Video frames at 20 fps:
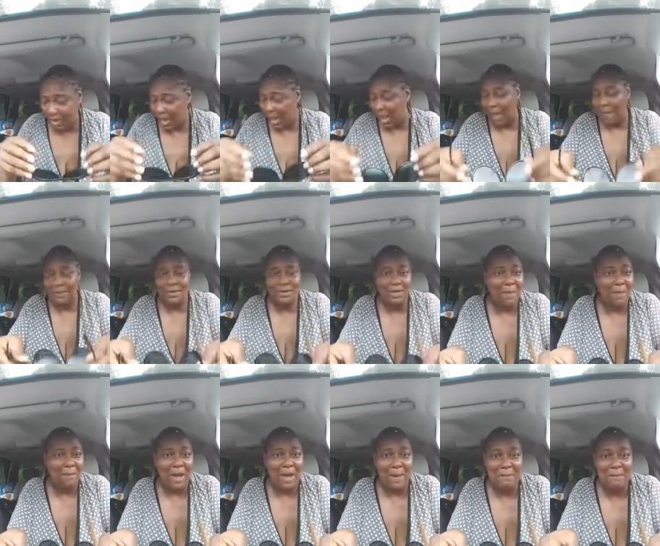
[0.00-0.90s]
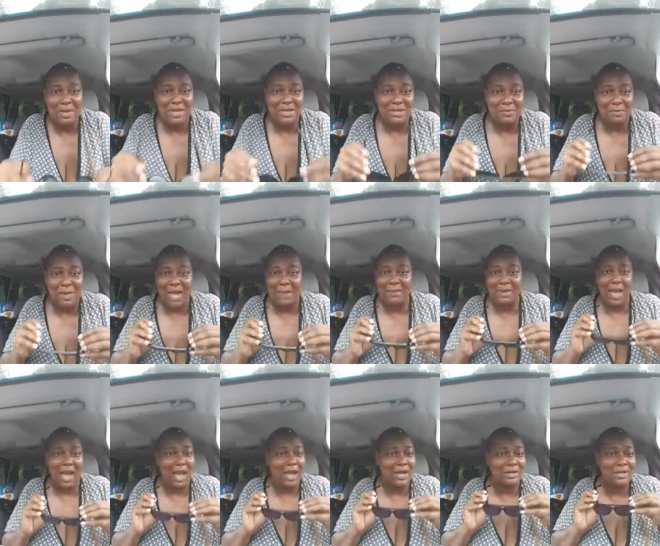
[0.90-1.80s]
I'm talking my piece, baby.
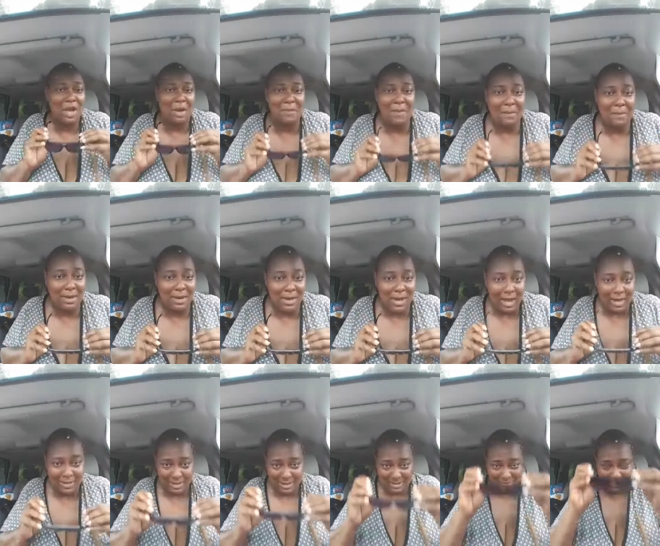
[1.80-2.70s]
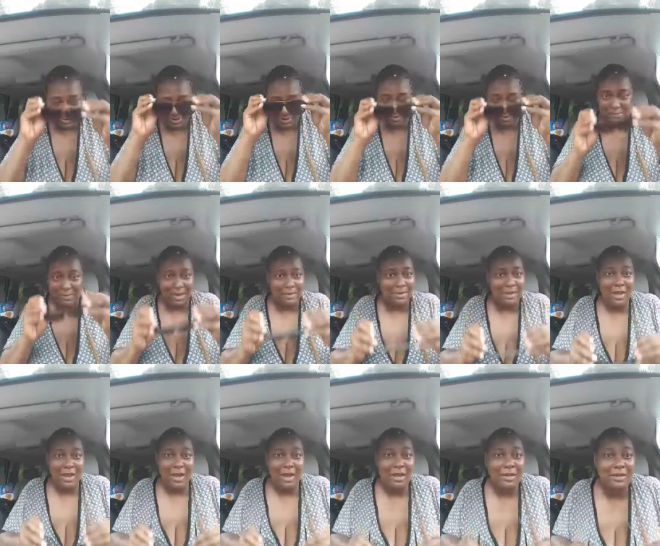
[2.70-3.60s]
I can talk about my goddamn self, baby.
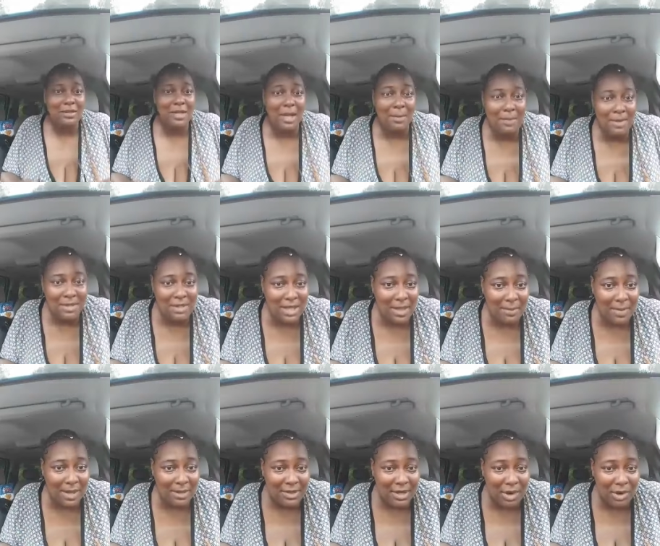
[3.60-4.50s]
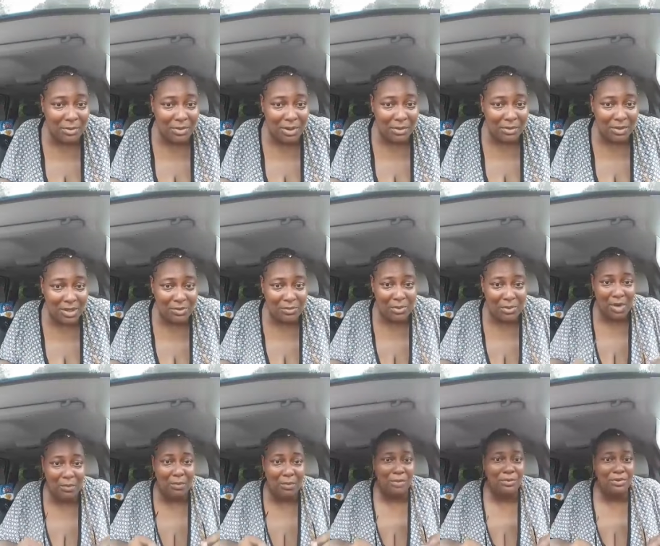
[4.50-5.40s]
Tell me something I don't know. That's what
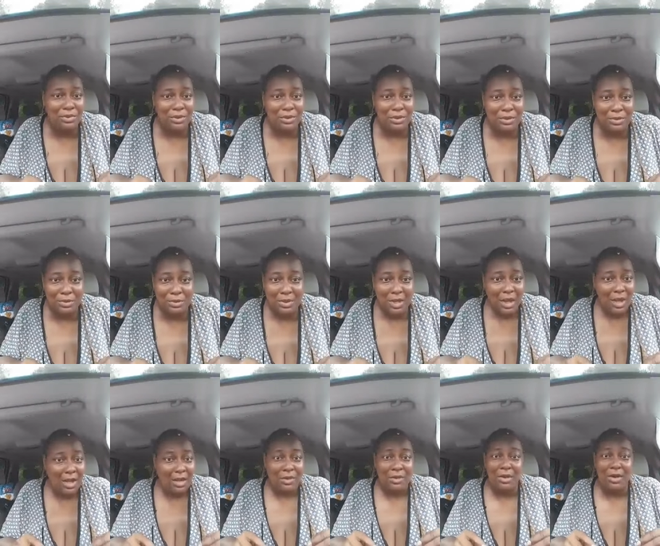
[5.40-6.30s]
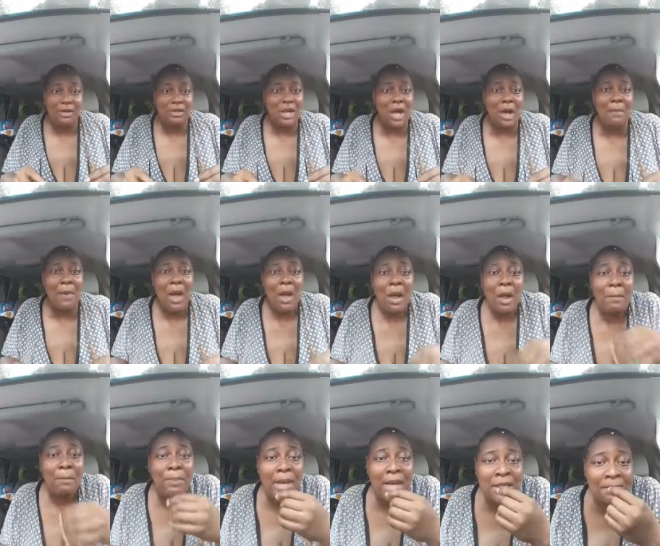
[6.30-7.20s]
I want you to do. You talk about,
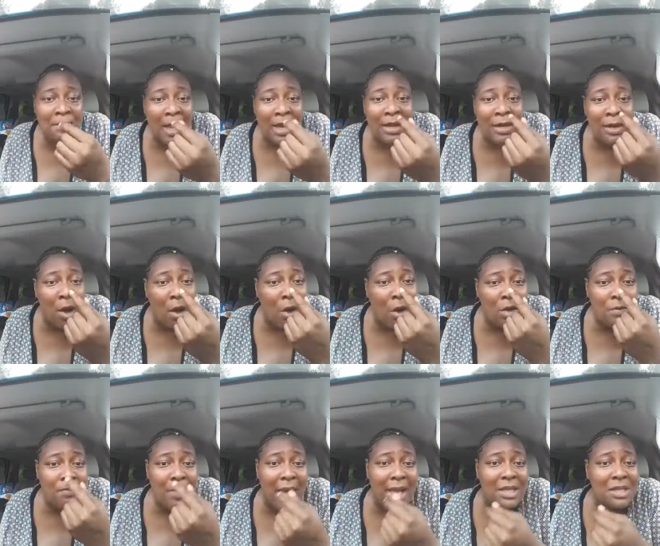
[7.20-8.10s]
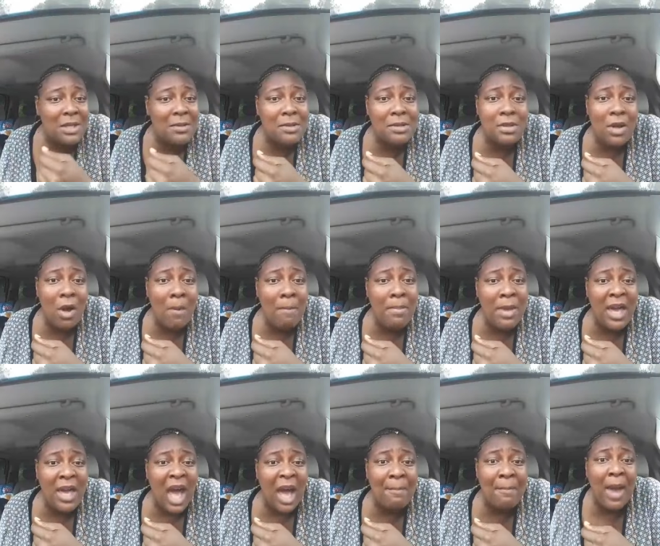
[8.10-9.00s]
bitch, my nose might see so
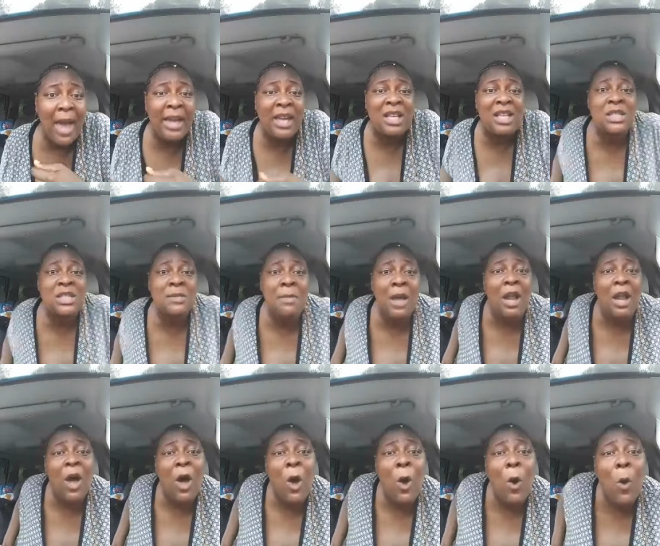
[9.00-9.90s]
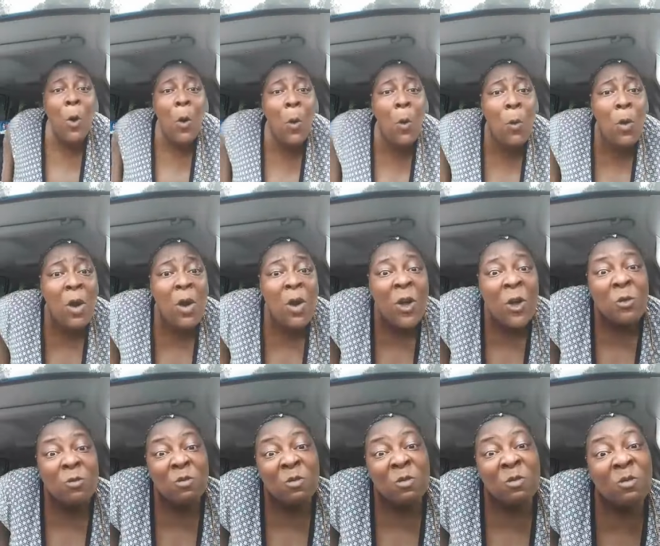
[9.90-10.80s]
big, I might can smell the whole
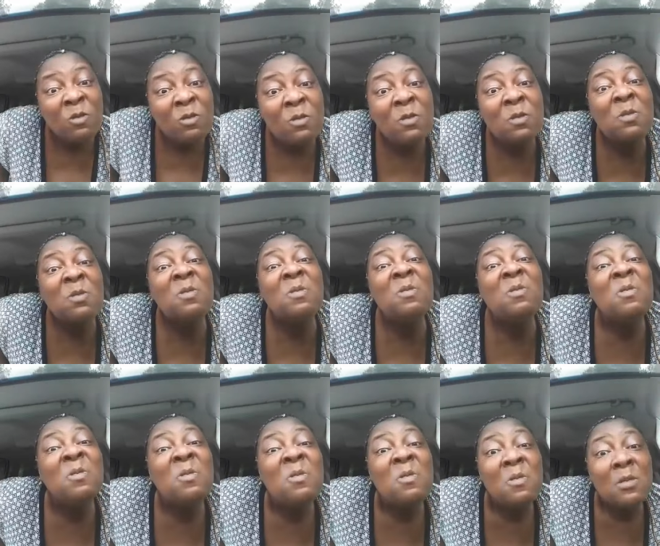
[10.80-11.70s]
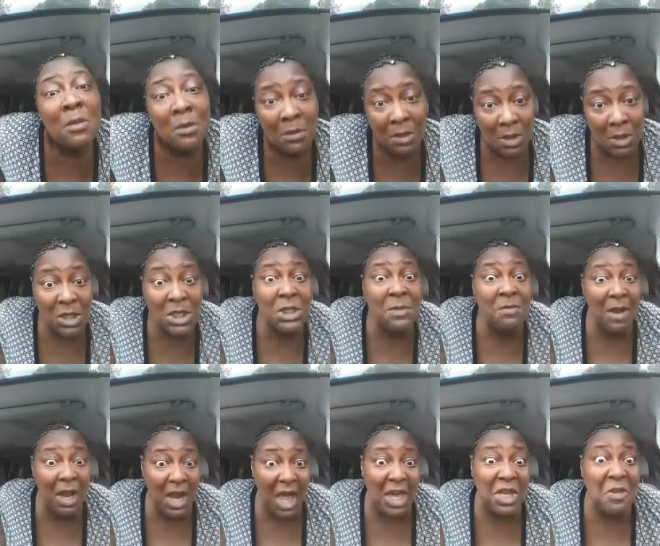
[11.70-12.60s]
world. And it
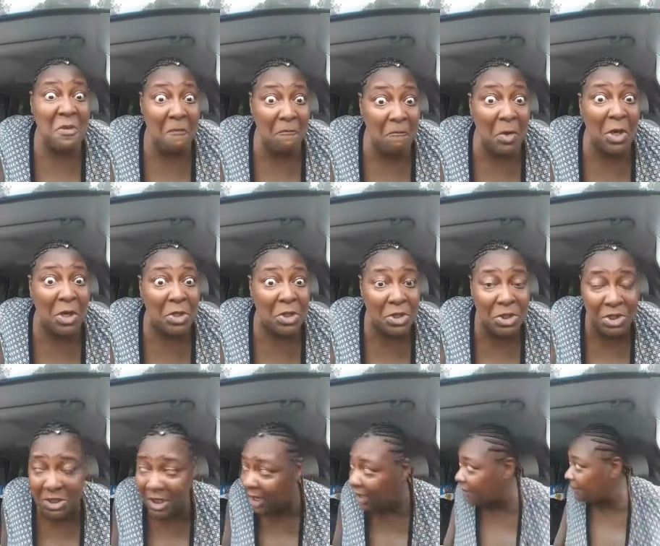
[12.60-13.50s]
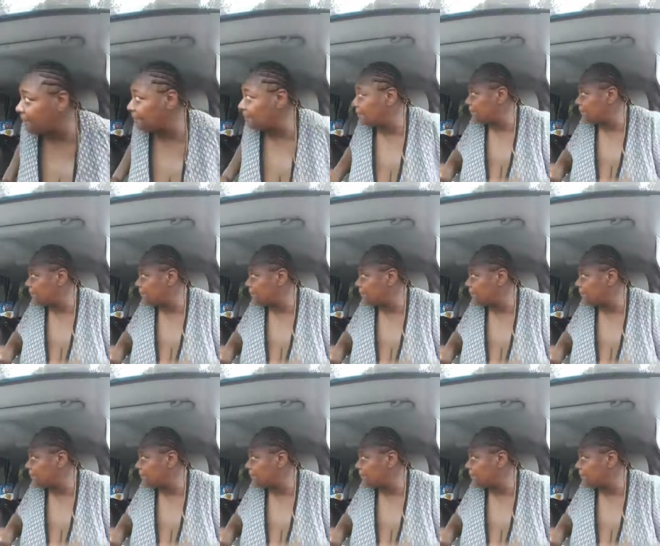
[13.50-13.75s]
smell like you full of shit.